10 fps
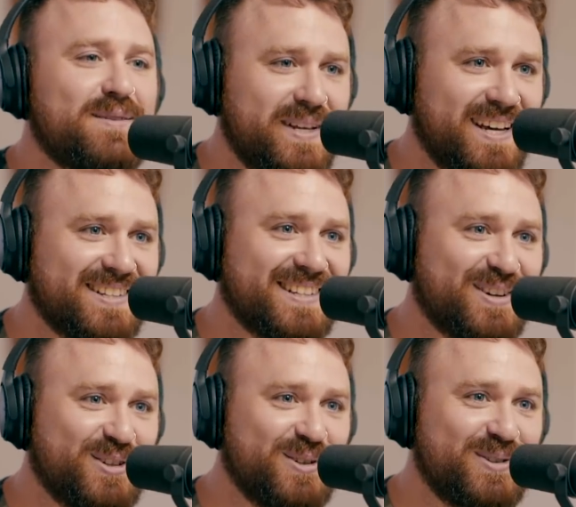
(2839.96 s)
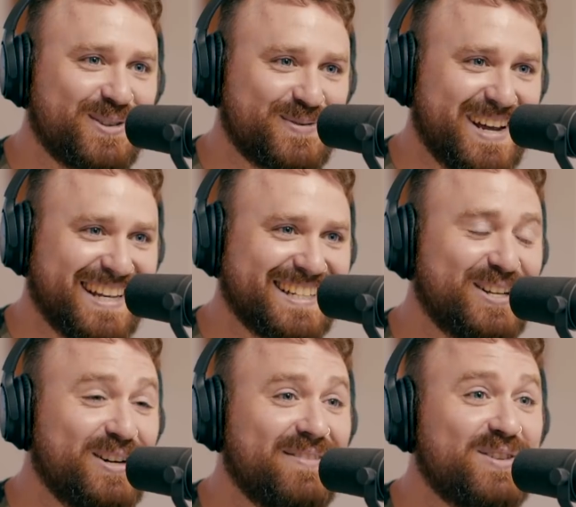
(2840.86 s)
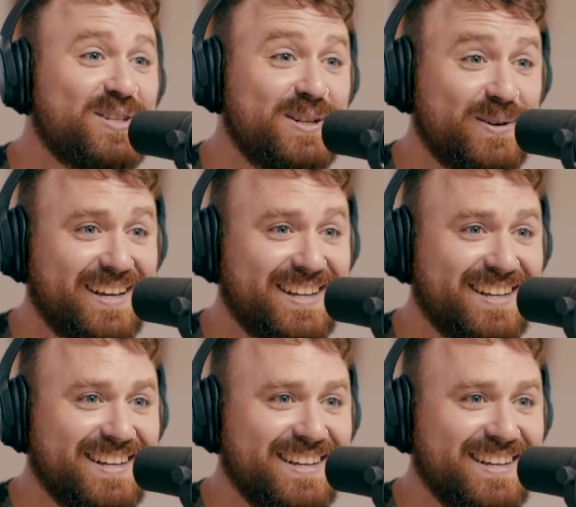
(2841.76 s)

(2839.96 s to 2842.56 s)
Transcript: somebody else to go shoot those weddings, so you don't have to do it.